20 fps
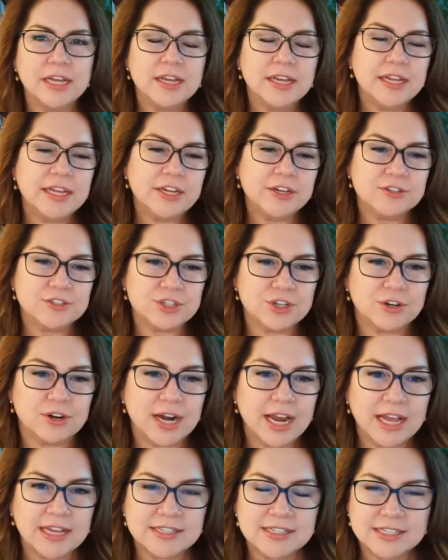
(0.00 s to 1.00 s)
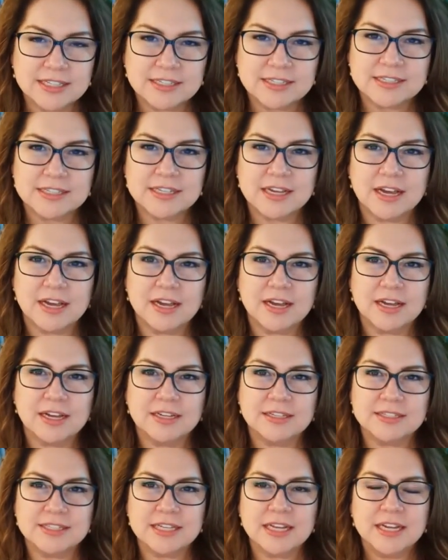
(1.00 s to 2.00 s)
Here's our asset
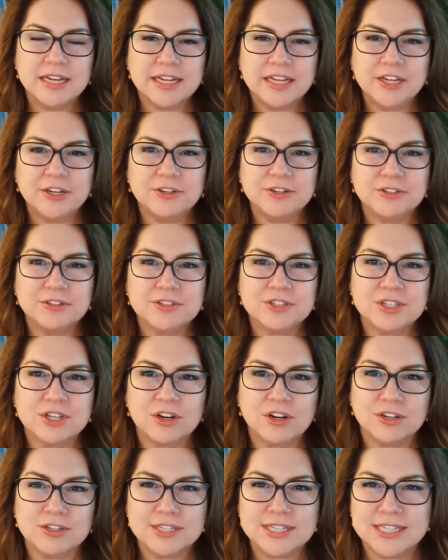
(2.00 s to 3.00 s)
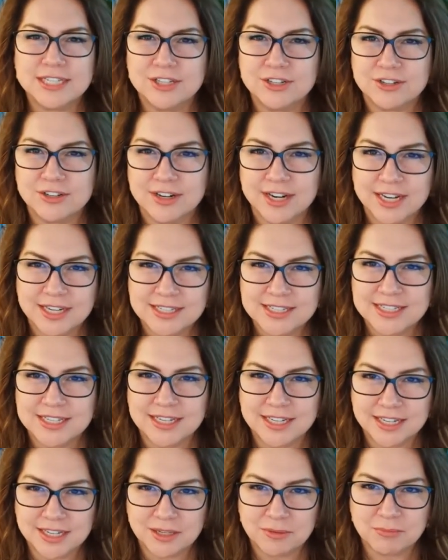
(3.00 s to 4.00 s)
size. Here's our CRA
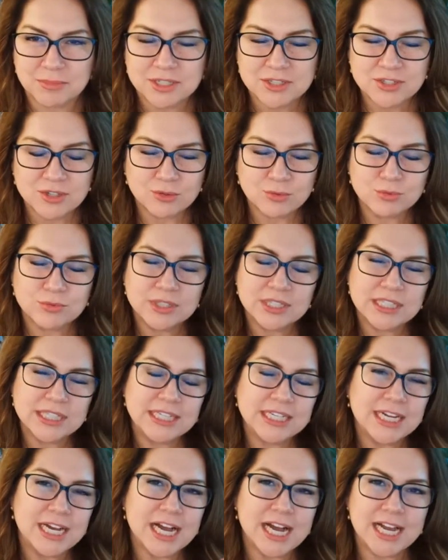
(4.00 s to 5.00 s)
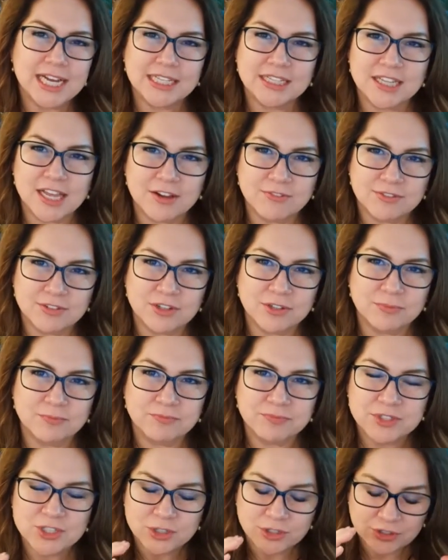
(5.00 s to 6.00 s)
team. So really high level.
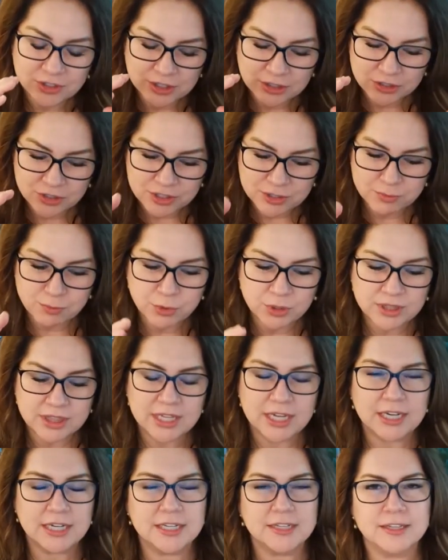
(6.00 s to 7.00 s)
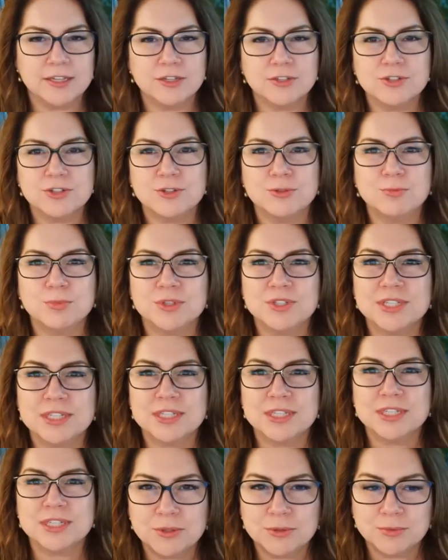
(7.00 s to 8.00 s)
So you can just put that in there, super
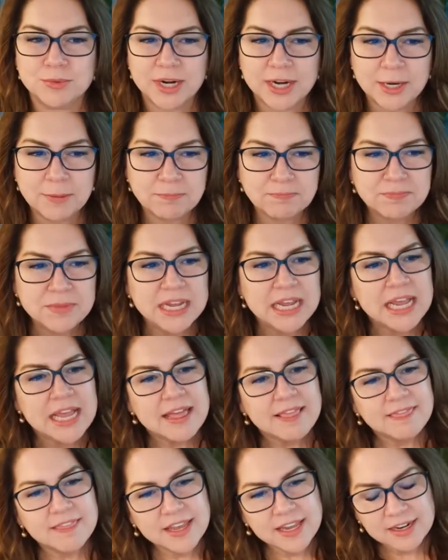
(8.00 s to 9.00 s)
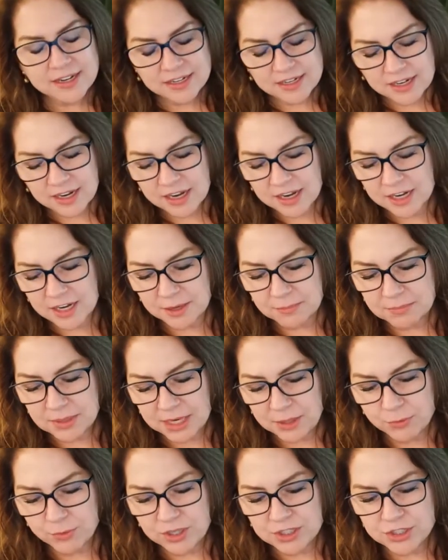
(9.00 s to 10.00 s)
simple, right? Then I
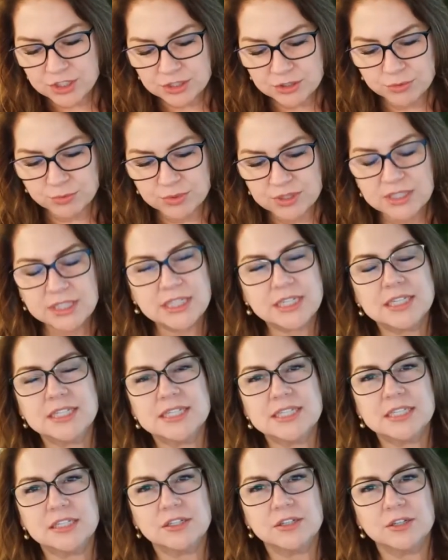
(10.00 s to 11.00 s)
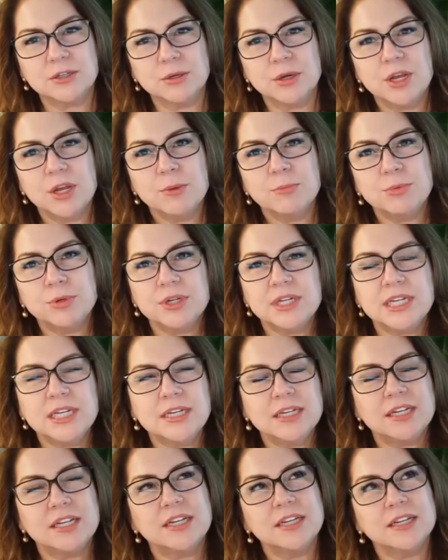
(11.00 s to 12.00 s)
want you to really consider putting
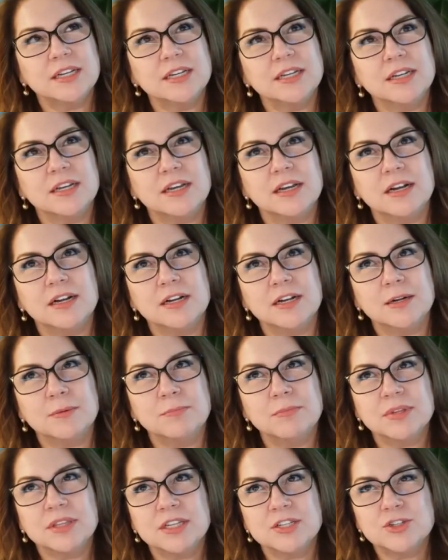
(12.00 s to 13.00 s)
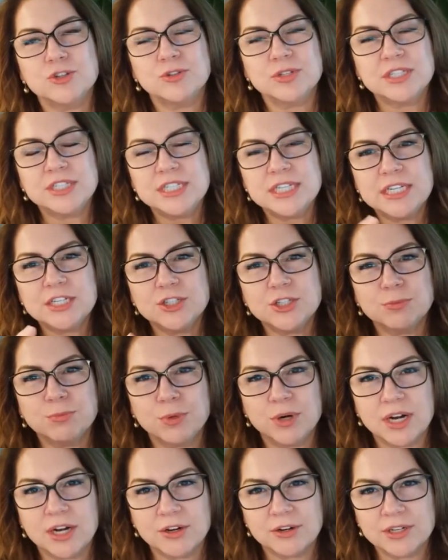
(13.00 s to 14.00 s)
in the strategic
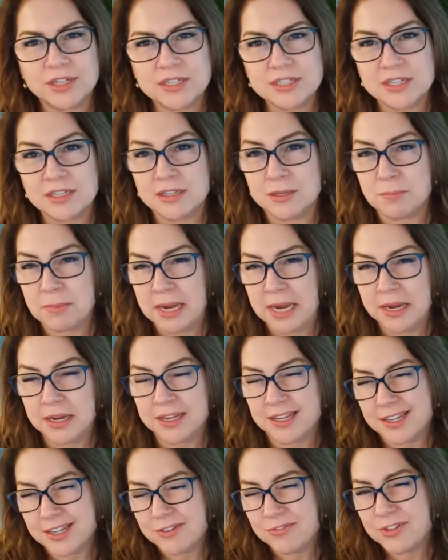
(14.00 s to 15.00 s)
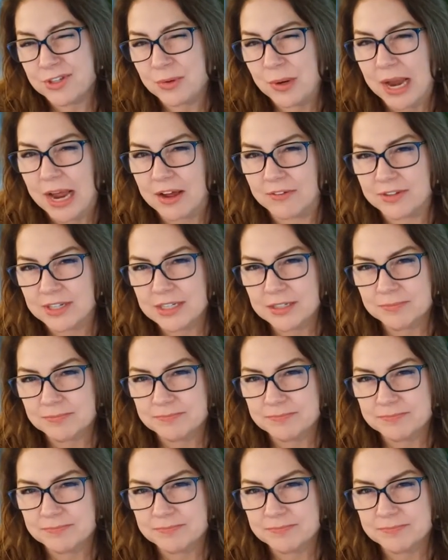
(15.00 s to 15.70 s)
priorities of the bank, if you have it.